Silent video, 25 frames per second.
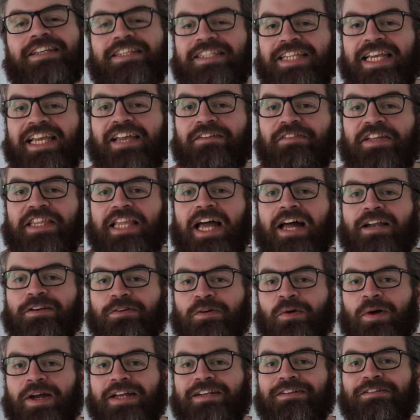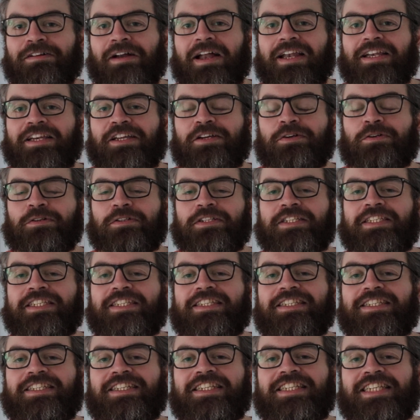to give it that quite
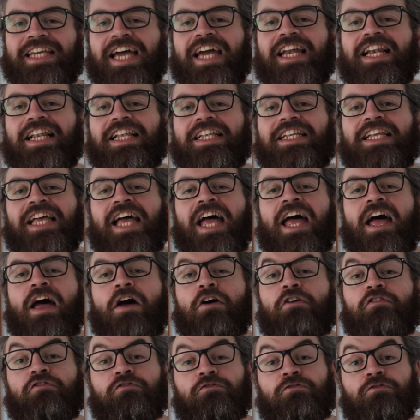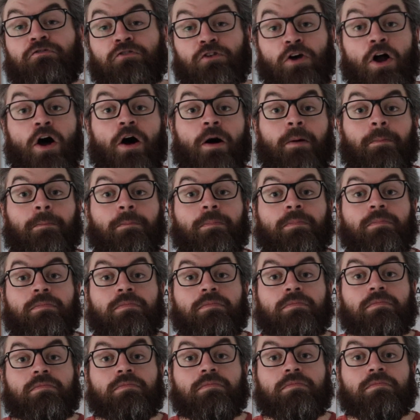grandiose title,
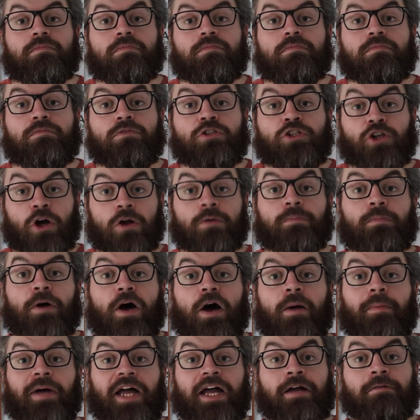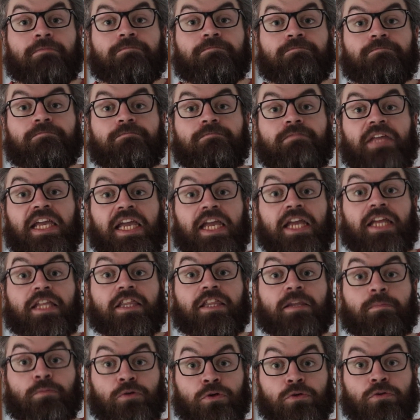from John Barber
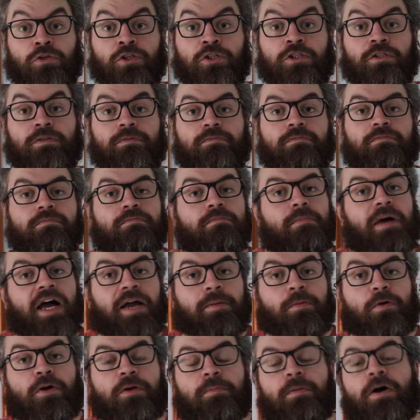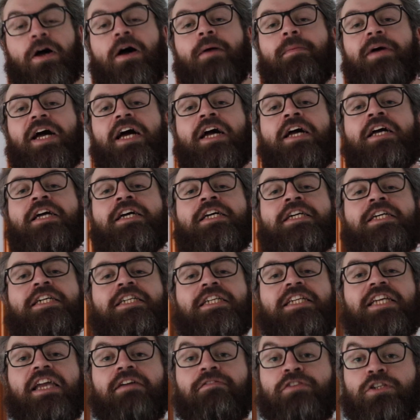in The Bruce. My boy Barber
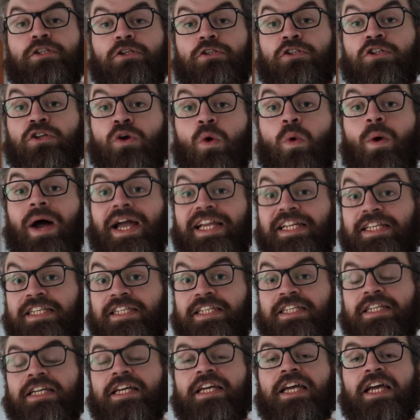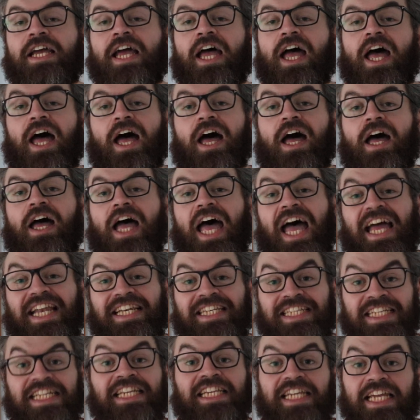gives us quite a
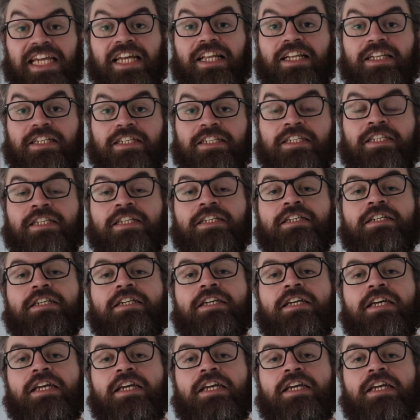detailed